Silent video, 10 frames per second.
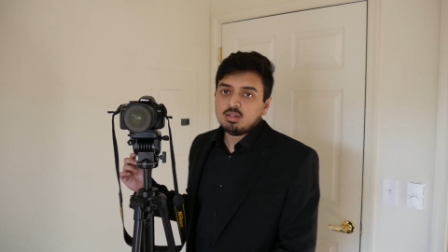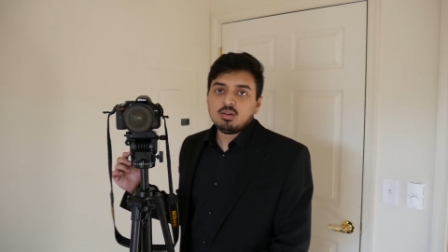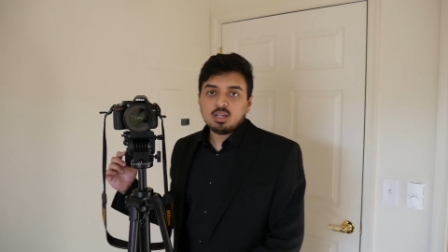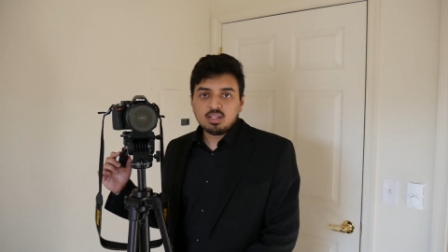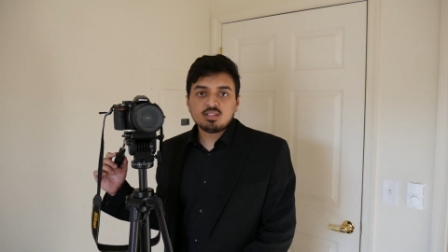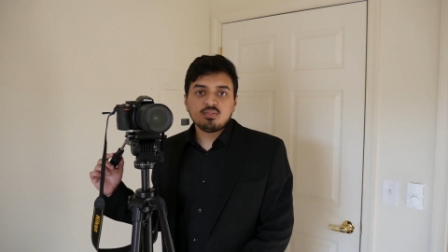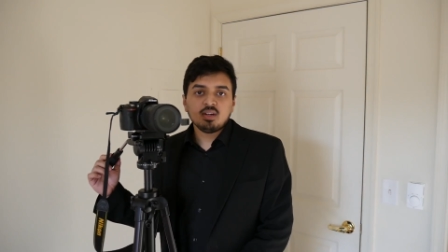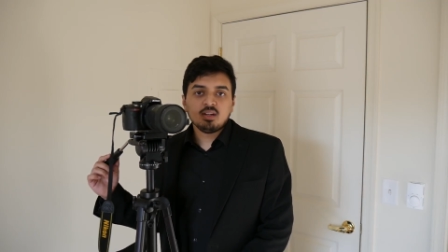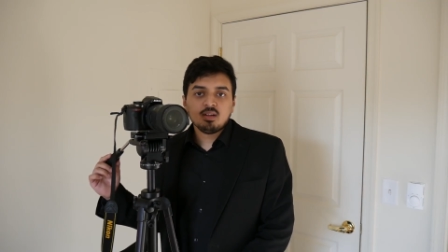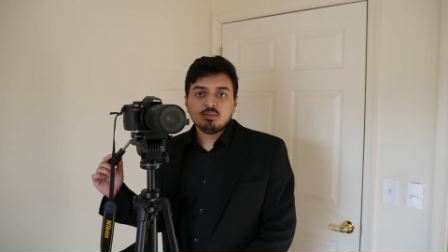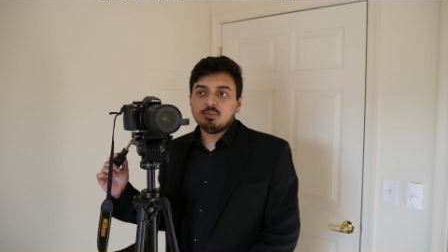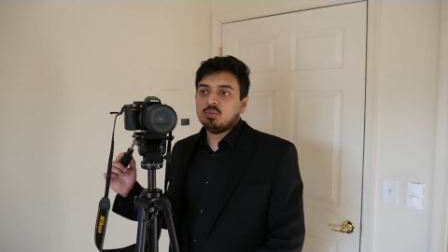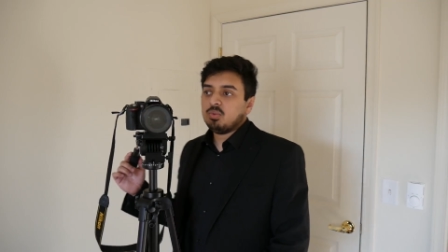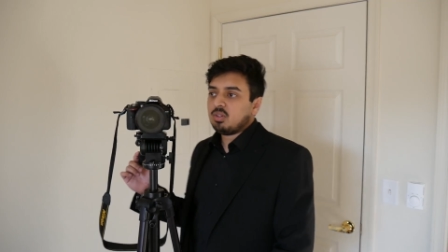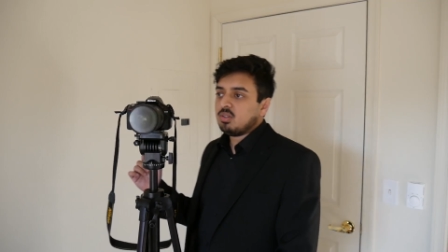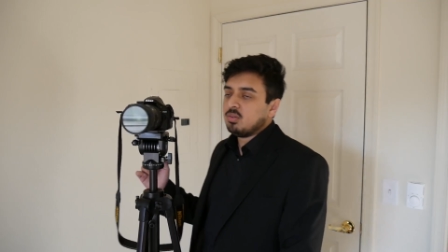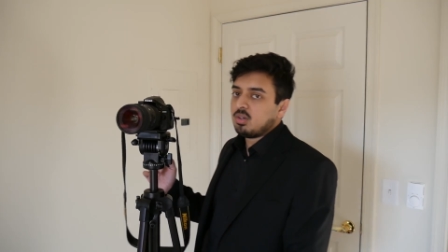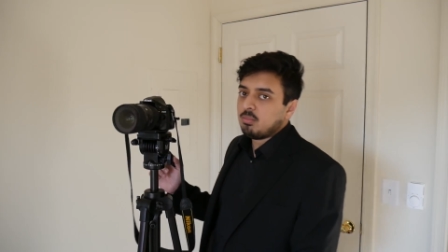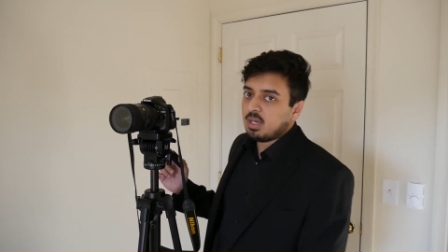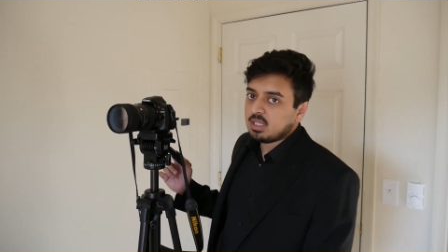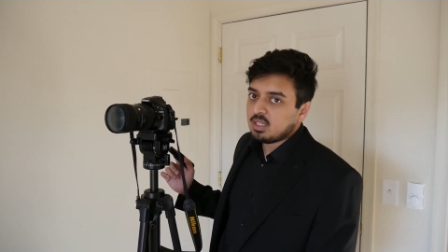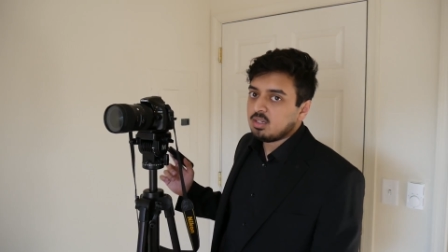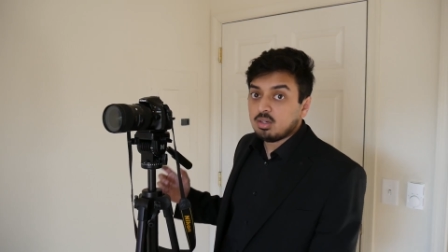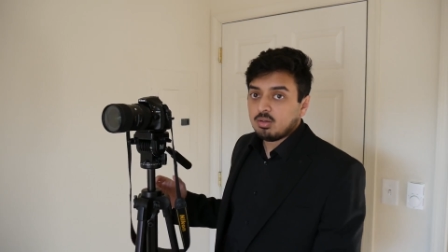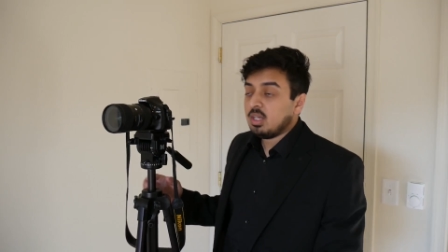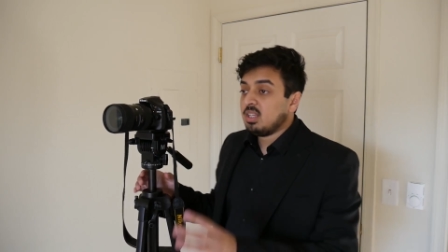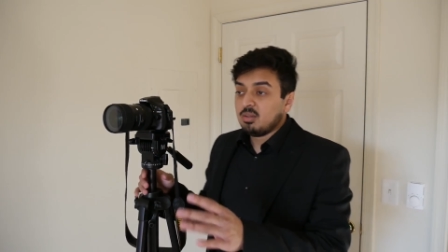Okay, that's fine. What are you gonna do? Come back then? No.